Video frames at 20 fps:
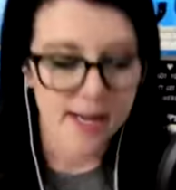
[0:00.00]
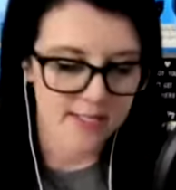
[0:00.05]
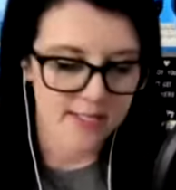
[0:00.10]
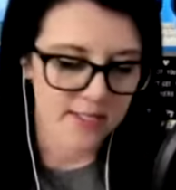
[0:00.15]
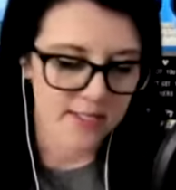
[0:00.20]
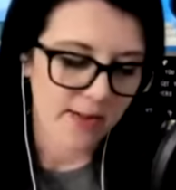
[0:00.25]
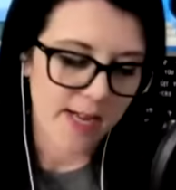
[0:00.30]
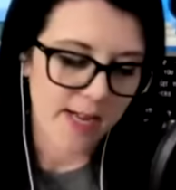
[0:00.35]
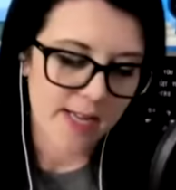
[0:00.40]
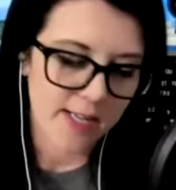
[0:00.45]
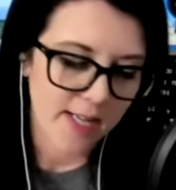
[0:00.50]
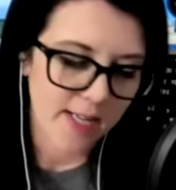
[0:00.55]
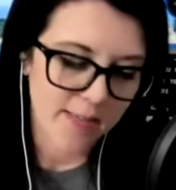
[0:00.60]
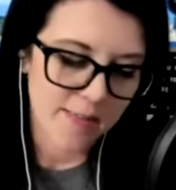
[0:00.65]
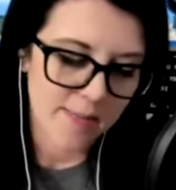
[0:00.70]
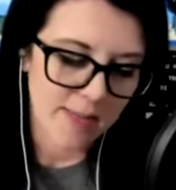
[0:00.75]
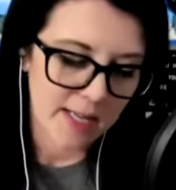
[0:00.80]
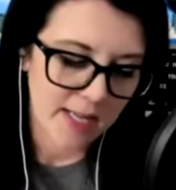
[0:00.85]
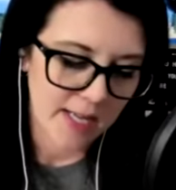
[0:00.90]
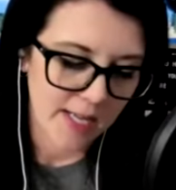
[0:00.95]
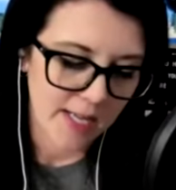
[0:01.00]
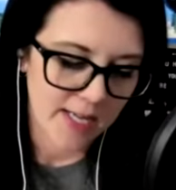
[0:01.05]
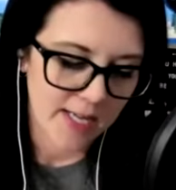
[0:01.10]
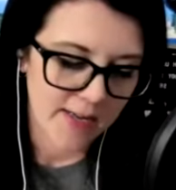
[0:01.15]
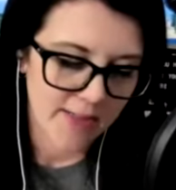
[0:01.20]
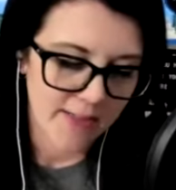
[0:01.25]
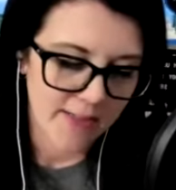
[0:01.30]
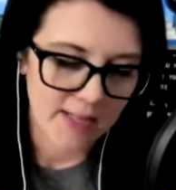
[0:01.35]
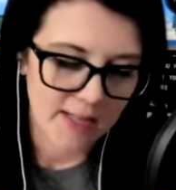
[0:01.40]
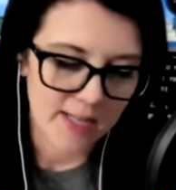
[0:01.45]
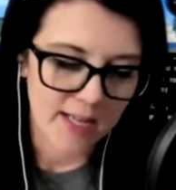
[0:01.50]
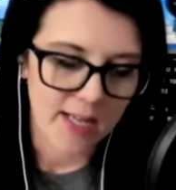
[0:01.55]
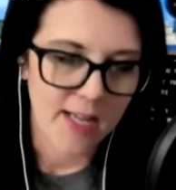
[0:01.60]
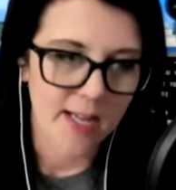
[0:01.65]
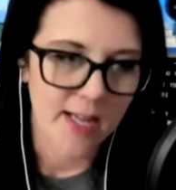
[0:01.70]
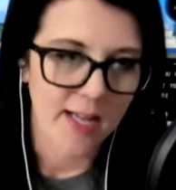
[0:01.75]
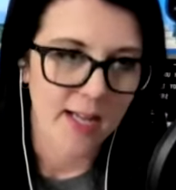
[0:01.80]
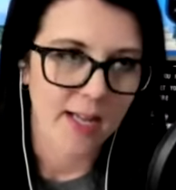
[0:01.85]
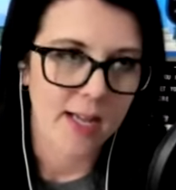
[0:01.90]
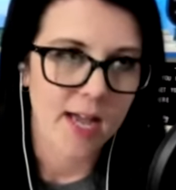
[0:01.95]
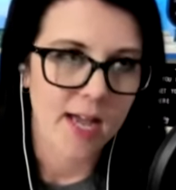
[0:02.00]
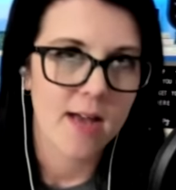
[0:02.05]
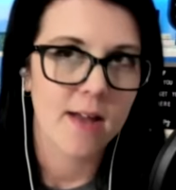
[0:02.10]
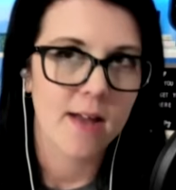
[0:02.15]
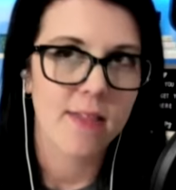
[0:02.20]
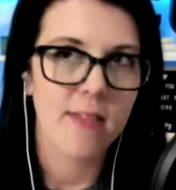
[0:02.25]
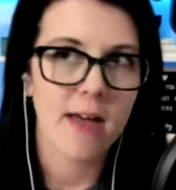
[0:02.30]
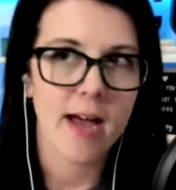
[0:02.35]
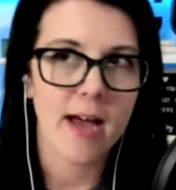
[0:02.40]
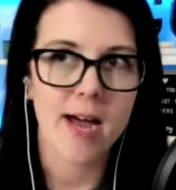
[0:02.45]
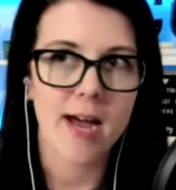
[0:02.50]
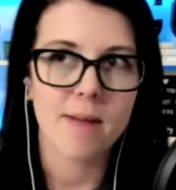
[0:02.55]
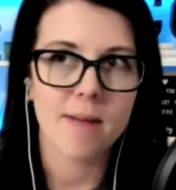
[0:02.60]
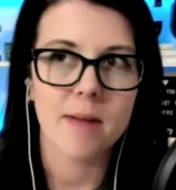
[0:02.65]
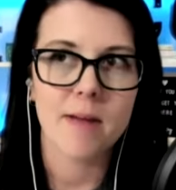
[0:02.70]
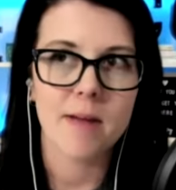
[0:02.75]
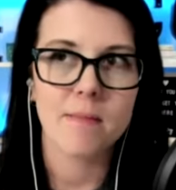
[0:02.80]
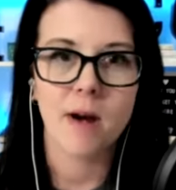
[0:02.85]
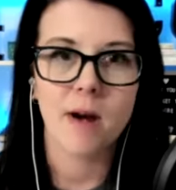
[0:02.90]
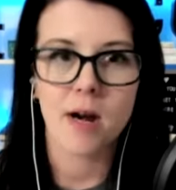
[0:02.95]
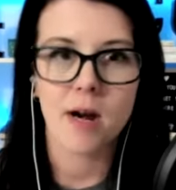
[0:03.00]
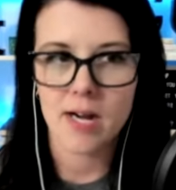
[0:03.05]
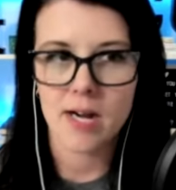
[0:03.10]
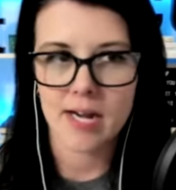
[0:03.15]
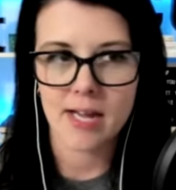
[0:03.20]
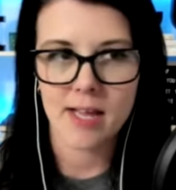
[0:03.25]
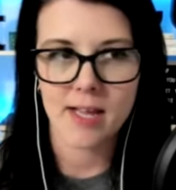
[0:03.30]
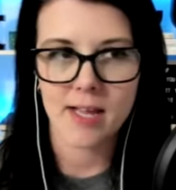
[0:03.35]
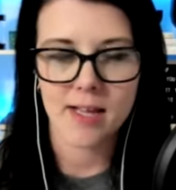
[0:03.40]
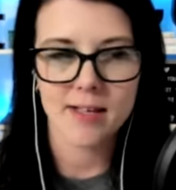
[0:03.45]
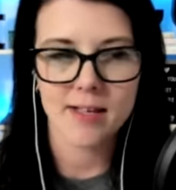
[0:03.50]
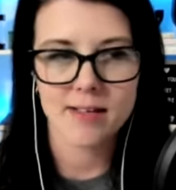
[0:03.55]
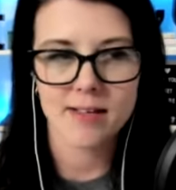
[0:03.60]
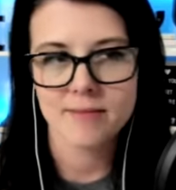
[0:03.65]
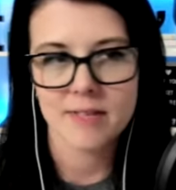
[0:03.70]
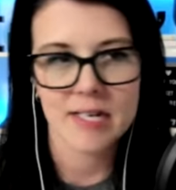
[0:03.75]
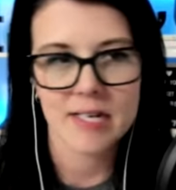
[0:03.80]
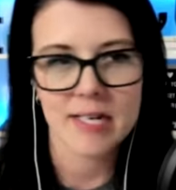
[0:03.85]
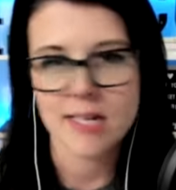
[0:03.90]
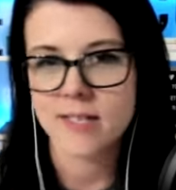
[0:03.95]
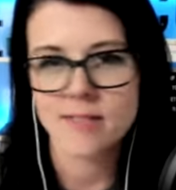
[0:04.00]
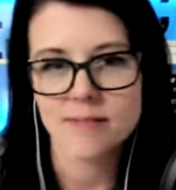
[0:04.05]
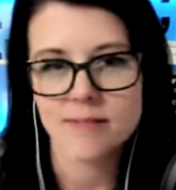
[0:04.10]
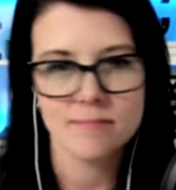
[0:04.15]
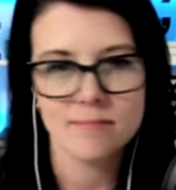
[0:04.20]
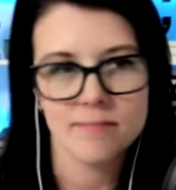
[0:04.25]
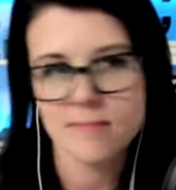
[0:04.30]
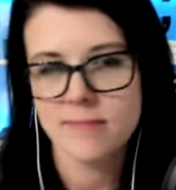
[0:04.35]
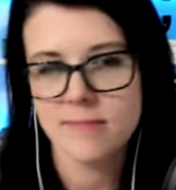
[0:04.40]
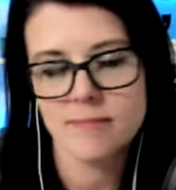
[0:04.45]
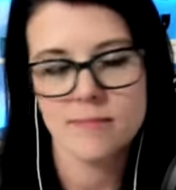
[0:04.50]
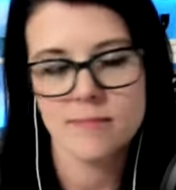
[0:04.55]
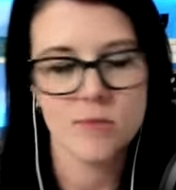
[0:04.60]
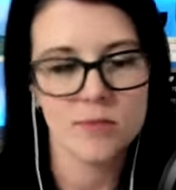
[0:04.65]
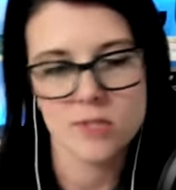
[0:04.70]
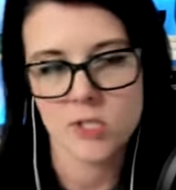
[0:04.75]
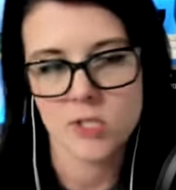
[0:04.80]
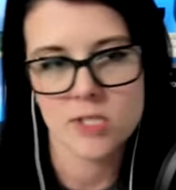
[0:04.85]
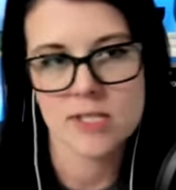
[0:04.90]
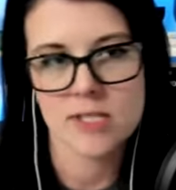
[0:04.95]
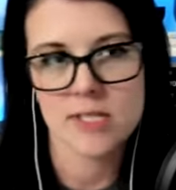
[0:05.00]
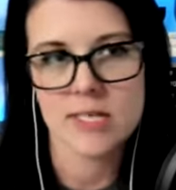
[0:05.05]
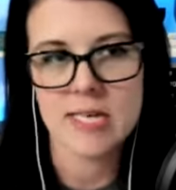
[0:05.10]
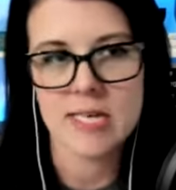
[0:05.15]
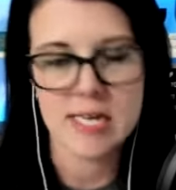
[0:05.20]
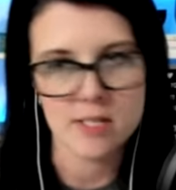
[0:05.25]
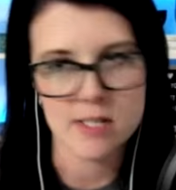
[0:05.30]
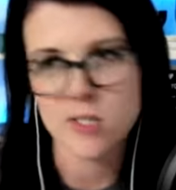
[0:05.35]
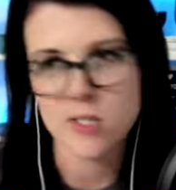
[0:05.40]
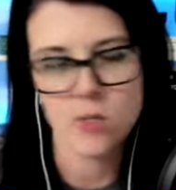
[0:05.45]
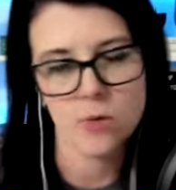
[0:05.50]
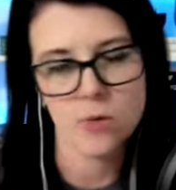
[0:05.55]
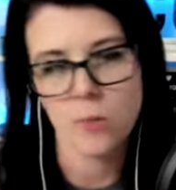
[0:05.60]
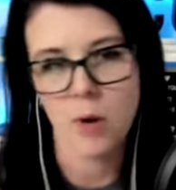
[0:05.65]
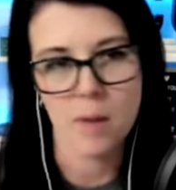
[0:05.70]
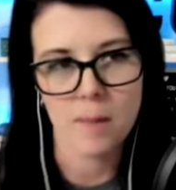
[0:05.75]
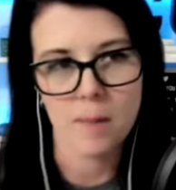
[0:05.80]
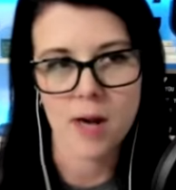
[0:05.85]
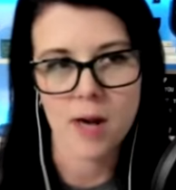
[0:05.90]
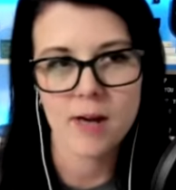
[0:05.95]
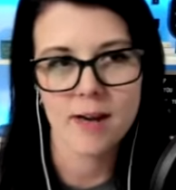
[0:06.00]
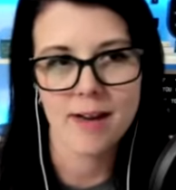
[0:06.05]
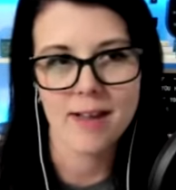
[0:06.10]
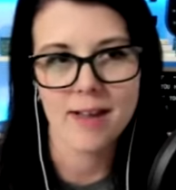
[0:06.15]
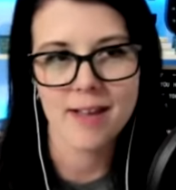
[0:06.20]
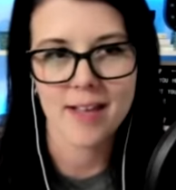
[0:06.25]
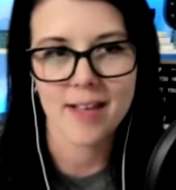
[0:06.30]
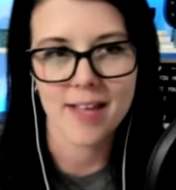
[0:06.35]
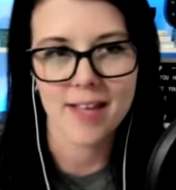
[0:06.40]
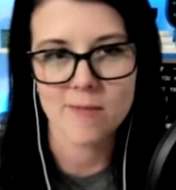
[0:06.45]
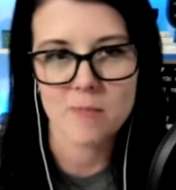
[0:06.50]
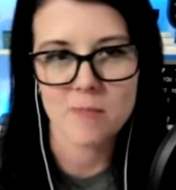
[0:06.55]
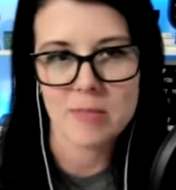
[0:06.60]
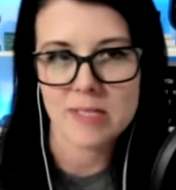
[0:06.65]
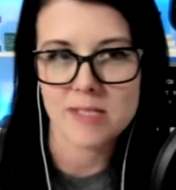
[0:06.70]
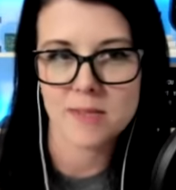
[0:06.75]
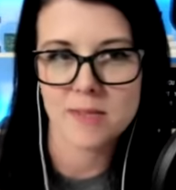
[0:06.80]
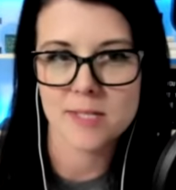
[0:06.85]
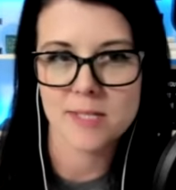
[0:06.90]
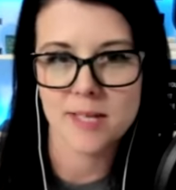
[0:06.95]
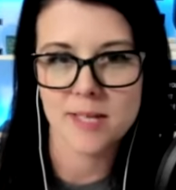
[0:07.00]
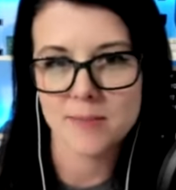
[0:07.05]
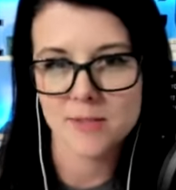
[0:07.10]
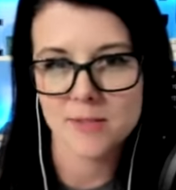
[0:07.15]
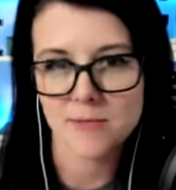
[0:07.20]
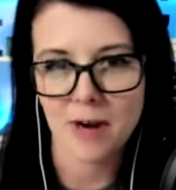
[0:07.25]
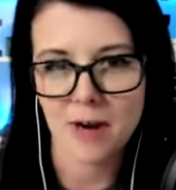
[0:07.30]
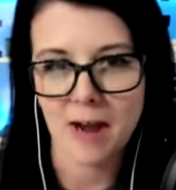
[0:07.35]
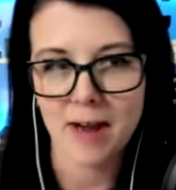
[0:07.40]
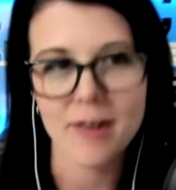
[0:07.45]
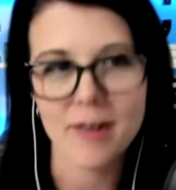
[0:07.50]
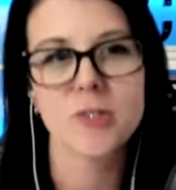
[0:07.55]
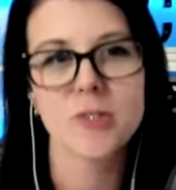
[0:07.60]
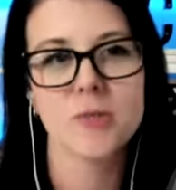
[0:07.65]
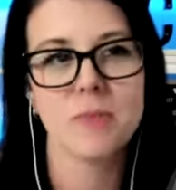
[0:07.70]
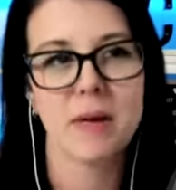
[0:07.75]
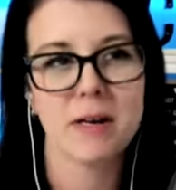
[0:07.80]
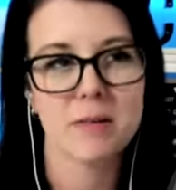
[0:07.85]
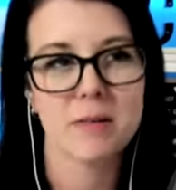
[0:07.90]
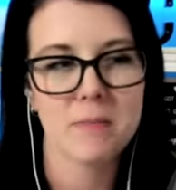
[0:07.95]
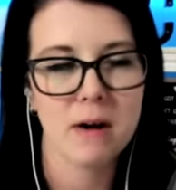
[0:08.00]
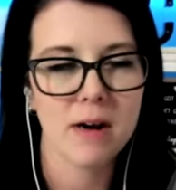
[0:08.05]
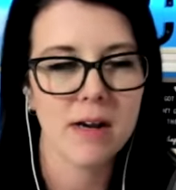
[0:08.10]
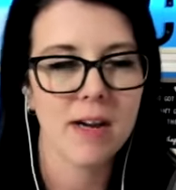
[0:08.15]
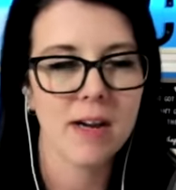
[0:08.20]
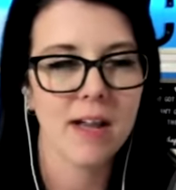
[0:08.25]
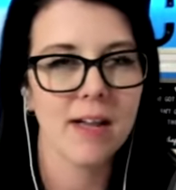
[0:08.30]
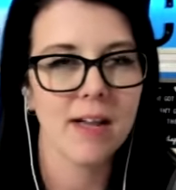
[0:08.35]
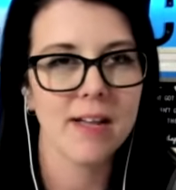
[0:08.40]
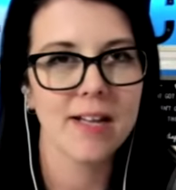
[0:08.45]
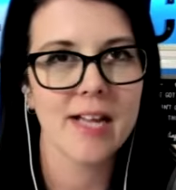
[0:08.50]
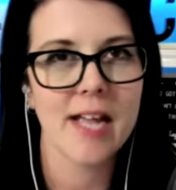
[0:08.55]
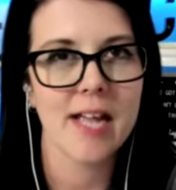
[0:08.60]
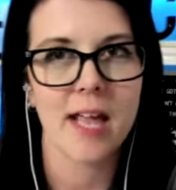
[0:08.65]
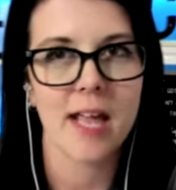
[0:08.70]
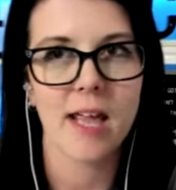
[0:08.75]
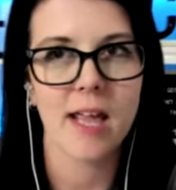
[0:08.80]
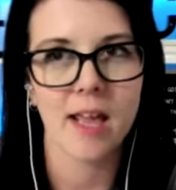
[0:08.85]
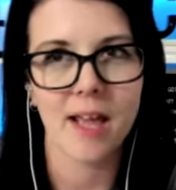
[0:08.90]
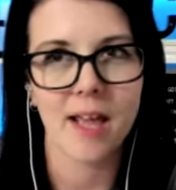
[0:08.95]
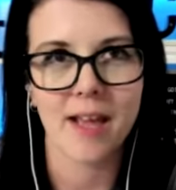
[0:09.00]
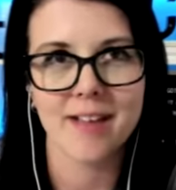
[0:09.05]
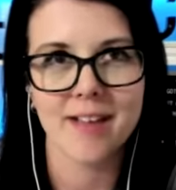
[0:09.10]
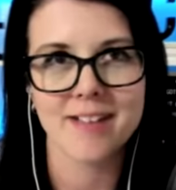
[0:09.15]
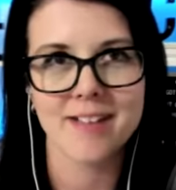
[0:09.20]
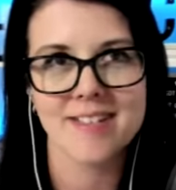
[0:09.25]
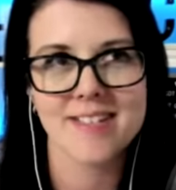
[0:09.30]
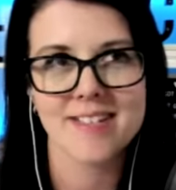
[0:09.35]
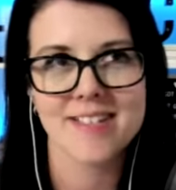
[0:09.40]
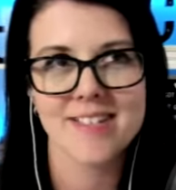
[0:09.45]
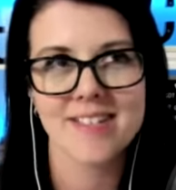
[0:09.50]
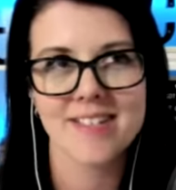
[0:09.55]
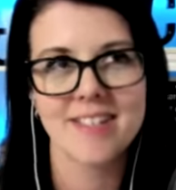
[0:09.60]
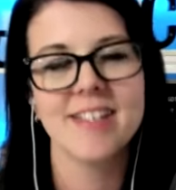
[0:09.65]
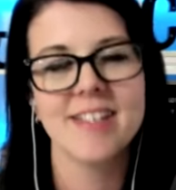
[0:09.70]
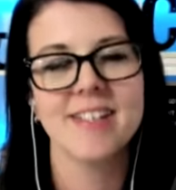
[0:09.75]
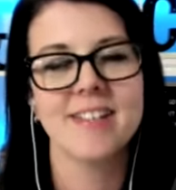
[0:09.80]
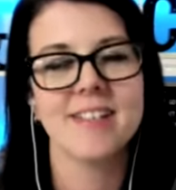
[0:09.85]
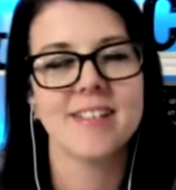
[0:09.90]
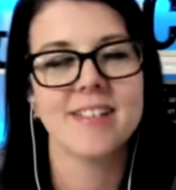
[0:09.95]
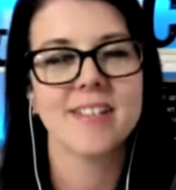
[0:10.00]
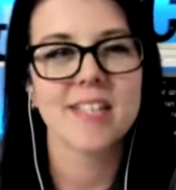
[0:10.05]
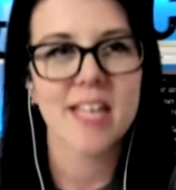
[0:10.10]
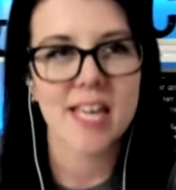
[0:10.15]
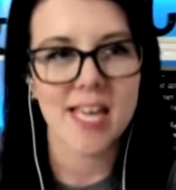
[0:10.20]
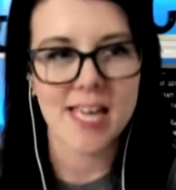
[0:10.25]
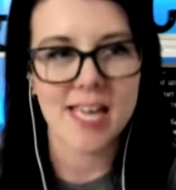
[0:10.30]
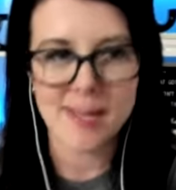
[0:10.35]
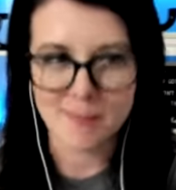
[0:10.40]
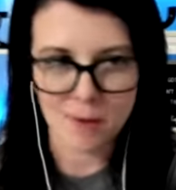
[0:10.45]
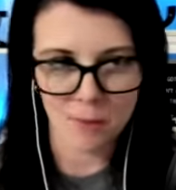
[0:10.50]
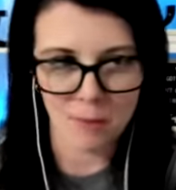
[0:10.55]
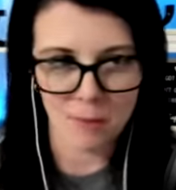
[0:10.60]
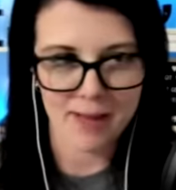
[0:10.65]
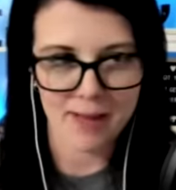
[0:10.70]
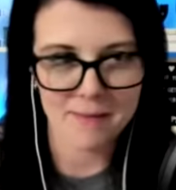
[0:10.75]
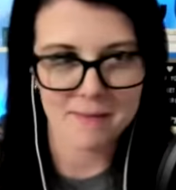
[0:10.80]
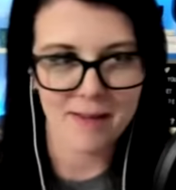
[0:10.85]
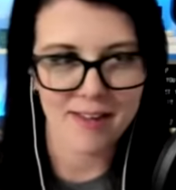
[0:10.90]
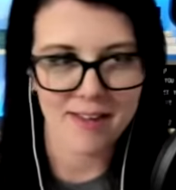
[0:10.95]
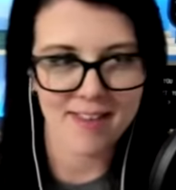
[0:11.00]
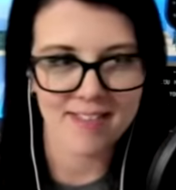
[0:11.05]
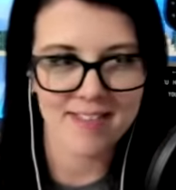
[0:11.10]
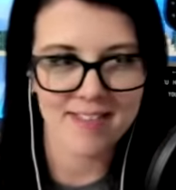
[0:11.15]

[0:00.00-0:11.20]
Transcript: so i came in thinking that my marketing that i just need to do more marketing and give me some tips for how to do better marketing and came away with